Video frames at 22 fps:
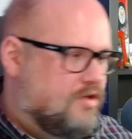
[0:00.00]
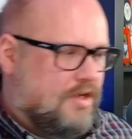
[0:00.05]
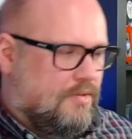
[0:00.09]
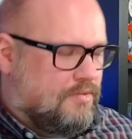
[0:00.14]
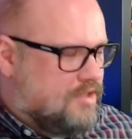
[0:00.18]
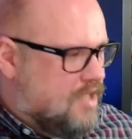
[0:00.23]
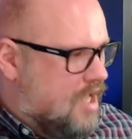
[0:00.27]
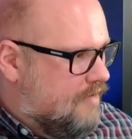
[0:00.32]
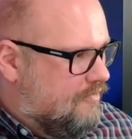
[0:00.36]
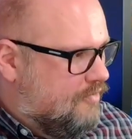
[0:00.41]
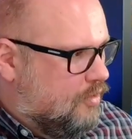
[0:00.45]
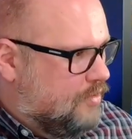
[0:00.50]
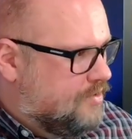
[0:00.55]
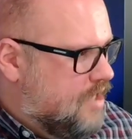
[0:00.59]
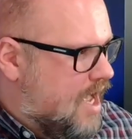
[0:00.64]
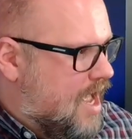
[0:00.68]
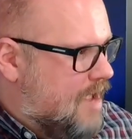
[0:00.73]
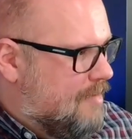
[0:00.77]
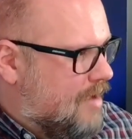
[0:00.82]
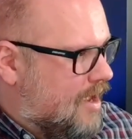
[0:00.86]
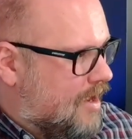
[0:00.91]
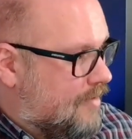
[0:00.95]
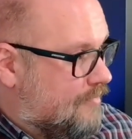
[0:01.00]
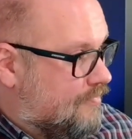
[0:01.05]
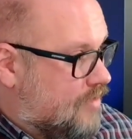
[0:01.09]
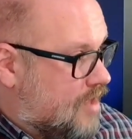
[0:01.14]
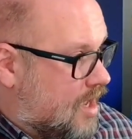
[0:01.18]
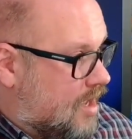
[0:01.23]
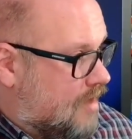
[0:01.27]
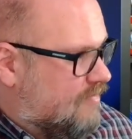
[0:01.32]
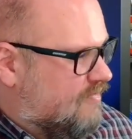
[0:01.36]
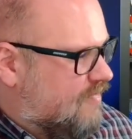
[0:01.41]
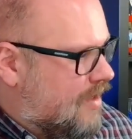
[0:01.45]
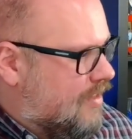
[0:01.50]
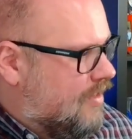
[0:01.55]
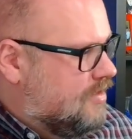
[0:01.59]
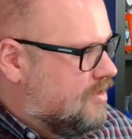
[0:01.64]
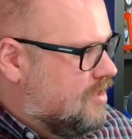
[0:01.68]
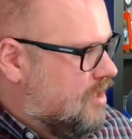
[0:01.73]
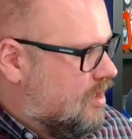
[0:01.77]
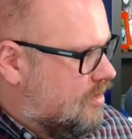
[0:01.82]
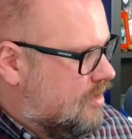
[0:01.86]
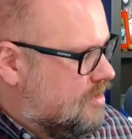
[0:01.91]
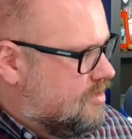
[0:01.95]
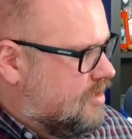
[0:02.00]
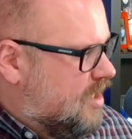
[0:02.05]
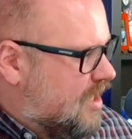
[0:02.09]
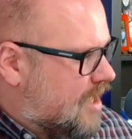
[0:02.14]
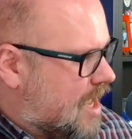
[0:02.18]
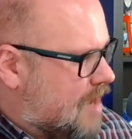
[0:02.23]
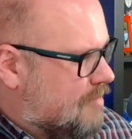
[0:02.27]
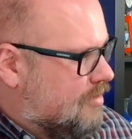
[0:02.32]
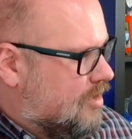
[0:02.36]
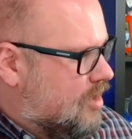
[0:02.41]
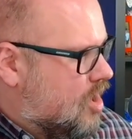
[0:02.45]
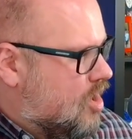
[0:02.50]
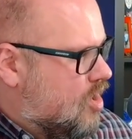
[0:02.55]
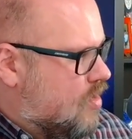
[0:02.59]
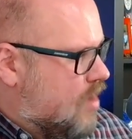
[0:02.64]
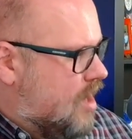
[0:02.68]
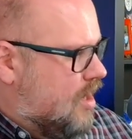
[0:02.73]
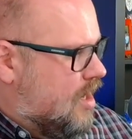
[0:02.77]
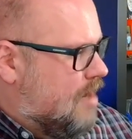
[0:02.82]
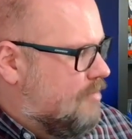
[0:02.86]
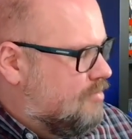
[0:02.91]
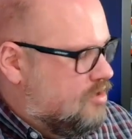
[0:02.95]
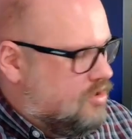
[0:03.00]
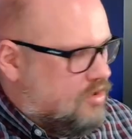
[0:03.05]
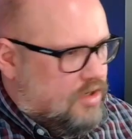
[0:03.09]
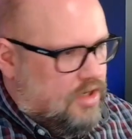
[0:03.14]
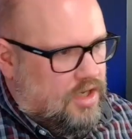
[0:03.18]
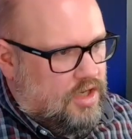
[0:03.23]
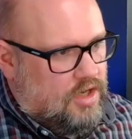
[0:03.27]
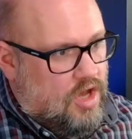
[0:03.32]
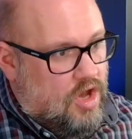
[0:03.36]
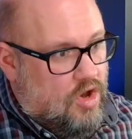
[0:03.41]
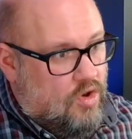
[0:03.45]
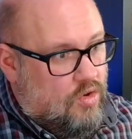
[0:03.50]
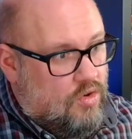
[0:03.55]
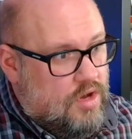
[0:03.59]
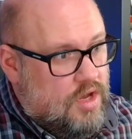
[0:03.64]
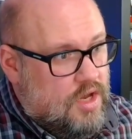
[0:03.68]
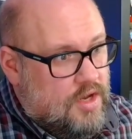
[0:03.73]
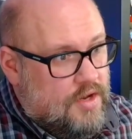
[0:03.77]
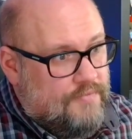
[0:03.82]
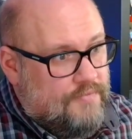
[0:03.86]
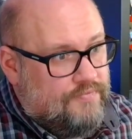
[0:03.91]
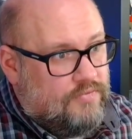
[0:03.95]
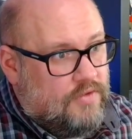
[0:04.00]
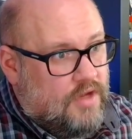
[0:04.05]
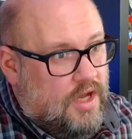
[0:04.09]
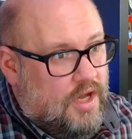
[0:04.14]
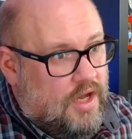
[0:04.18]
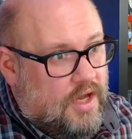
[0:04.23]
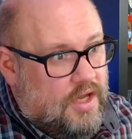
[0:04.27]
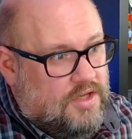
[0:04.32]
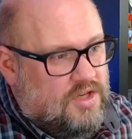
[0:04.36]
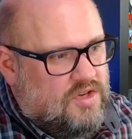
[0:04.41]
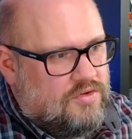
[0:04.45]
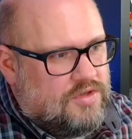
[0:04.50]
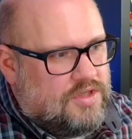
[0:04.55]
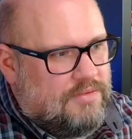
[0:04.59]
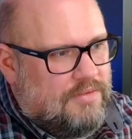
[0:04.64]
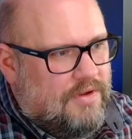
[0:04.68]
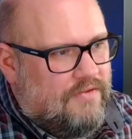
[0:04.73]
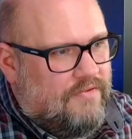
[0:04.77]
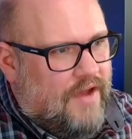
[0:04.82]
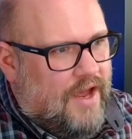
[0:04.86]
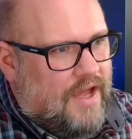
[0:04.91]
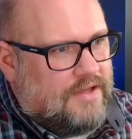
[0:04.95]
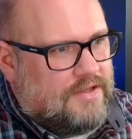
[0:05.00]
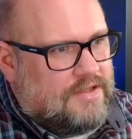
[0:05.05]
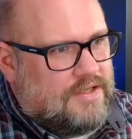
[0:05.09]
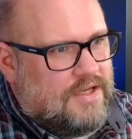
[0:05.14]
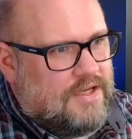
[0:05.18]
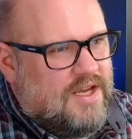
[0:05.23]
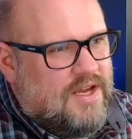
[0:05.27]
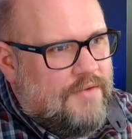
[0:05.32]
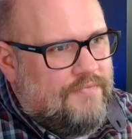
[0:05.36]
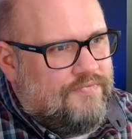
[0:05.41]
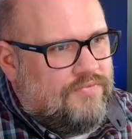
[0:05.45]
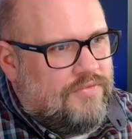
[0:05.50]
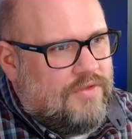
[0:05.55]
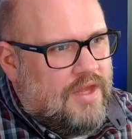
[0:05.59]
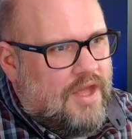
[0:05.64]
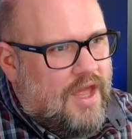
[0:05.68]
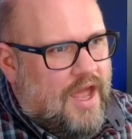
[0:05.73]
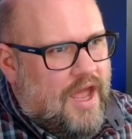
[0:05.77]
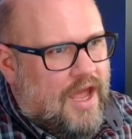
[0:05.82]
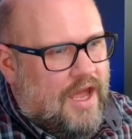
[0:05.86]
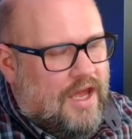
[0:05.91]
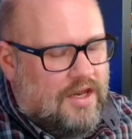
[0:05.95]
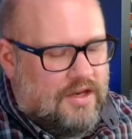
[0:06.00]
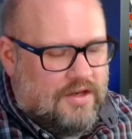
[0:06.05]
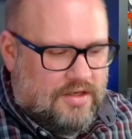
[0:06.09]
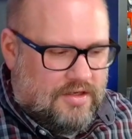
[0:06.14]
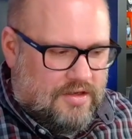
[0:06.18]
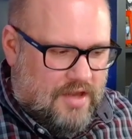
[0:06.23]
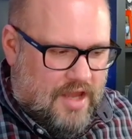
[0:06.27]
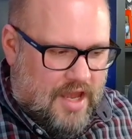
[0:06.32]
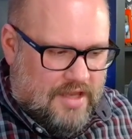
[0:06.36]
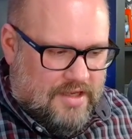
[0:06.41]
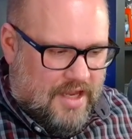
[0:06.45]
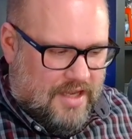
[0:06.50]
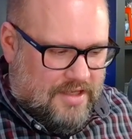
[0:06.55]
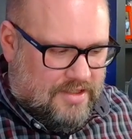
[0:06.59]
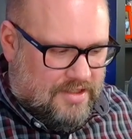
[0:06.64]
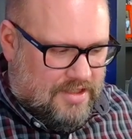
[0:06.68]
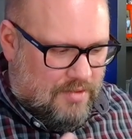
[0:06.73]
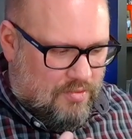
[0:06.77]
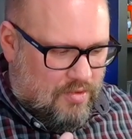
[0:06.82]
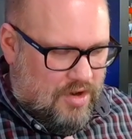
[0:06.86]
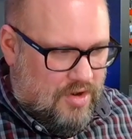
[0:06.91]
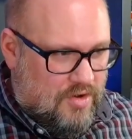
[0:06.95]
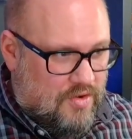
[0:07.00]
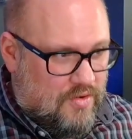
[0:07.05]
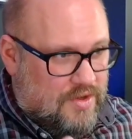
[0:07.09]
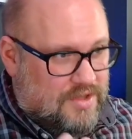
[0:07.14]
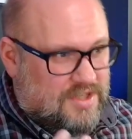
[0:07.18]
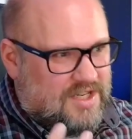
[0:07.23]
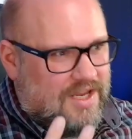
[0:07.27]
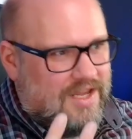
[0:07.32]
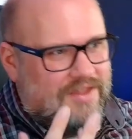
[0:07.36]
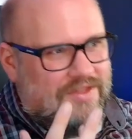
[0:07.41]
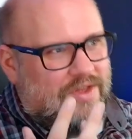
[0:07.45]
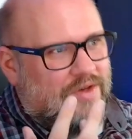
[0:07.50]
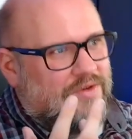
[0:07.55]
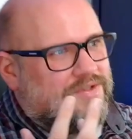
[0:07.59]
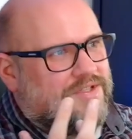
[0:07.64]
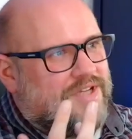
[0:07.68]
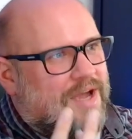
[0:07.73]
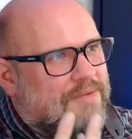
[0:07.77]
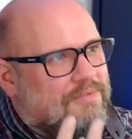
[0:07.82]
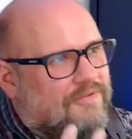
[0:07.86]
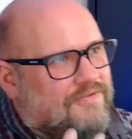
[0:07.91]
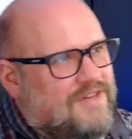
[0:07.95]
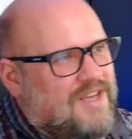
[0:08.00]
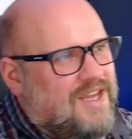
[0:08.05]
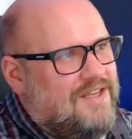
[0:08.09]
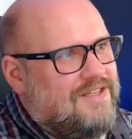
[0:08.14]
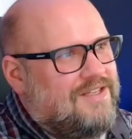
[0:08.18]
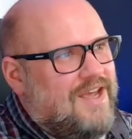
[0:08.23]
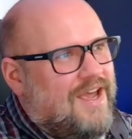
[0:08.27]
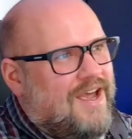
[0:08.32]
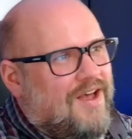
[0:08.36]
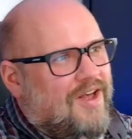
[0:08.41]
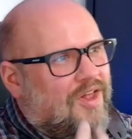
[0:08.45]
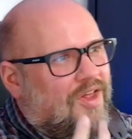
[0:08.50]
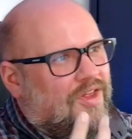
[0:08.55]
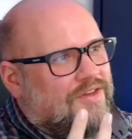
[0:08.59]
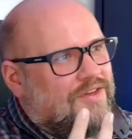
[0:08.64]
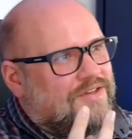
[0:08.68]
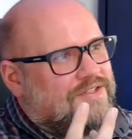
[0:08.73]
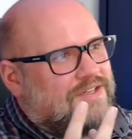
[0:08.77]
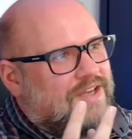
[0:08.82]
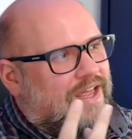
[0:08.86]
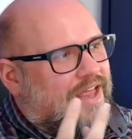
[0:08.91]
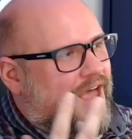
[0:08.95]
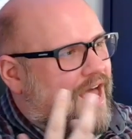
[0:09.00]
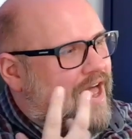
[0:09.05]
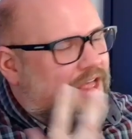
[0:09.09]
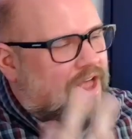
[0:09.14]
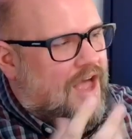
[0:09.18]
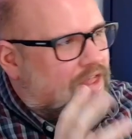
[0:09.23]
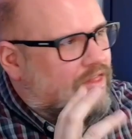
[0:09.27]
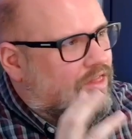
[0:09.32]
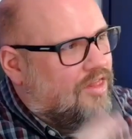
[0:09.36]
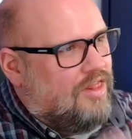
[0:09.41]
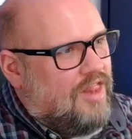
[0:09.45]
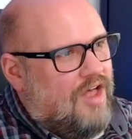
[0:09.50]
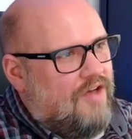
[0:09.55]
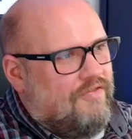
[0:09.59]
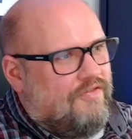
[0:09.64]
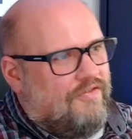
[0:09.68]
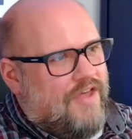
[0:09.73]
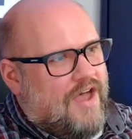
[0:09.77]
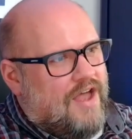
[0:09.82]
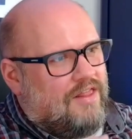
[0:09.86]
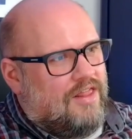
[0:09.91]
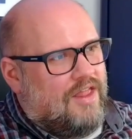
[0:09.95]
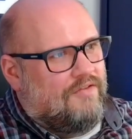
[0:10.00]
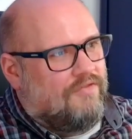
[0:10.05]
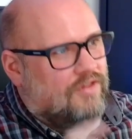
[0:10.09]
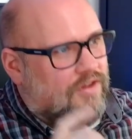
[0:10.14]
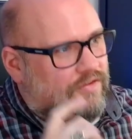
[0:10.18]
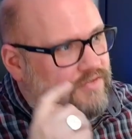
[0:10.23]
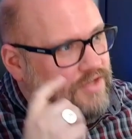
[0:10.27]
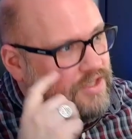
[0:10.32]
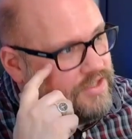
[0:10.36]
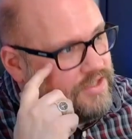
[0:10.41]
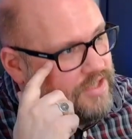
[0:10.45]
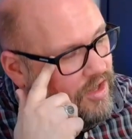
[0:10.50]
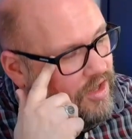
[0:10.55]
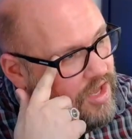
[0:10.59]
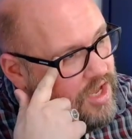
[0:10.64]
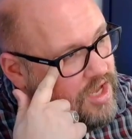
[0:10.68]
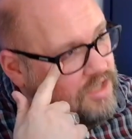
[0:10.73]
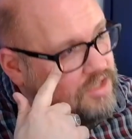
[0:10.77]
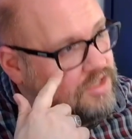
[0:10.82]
I was not full time. I volunteered as they came and go, had an opportunity to go and do some advance. And as someone who is in those type of details, I love that level of detail.